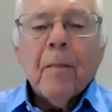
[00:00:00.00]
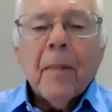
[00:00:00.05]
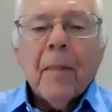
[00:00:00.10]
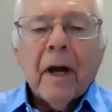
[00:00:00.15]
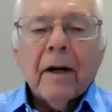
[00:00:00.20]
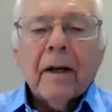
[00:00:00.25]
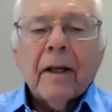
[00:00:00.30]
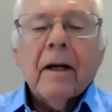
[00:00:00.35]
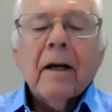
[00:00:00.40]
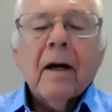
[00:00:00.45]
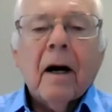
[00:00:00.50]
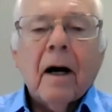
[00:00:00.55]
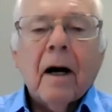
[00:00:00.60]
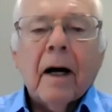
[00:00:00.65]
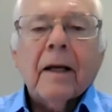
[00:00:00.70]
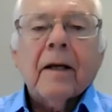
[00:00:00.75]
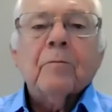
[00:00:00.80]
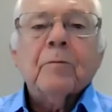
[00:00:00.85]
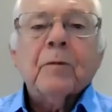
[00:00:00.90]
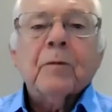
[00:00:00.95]
many
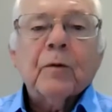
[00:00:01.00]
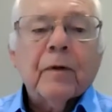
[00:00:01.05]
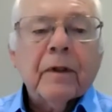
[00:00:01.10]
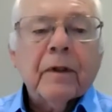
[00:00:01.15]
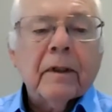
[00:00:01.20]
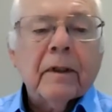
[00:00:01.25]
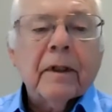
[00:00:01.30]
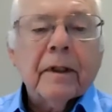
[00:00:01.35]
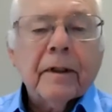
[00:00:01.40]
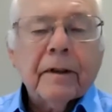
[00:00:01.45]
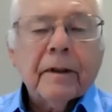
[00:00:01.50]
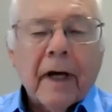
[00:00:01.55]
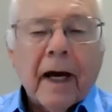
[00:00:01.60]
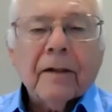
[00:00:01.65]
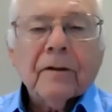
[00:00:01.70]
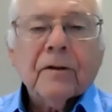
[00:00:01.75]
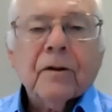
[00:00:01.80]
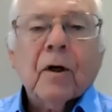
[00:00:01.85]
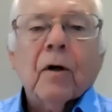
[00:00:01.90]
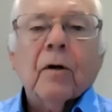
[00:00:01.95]
items within the
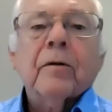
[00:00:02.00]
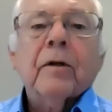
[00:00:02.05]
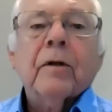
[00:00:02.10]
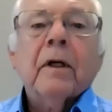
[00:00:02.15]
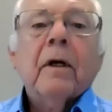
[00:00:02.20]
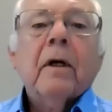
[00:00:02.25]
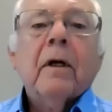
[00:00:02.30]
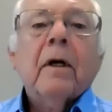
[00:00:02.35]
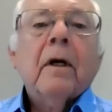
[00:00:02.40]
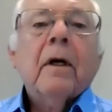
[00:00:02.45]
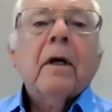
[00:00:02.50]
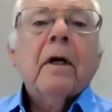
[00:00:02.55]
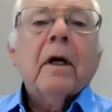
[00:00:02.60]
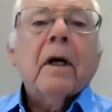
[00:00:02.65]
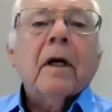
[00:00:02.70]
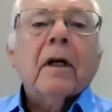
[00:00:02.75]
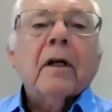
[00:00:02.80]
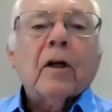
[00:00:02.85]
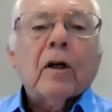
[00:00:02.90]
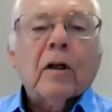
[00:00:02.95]
tax code,
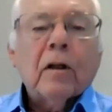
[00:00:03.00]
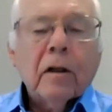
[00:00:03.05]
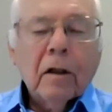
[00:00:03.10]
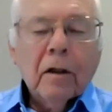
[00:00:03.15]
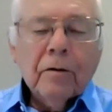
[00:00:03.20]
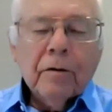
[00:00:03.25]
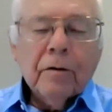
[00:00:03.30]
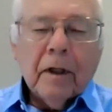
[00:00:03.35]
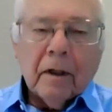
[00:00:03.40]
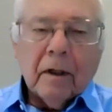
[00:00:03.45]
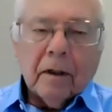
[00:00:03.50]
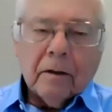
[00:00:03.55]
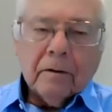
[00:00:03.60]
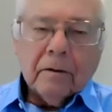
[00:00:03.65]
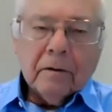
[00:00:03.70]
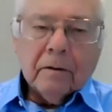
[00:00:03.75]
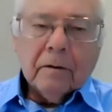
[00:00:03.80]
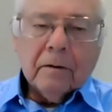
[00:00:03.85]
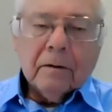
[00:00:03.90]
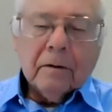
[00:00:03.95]
including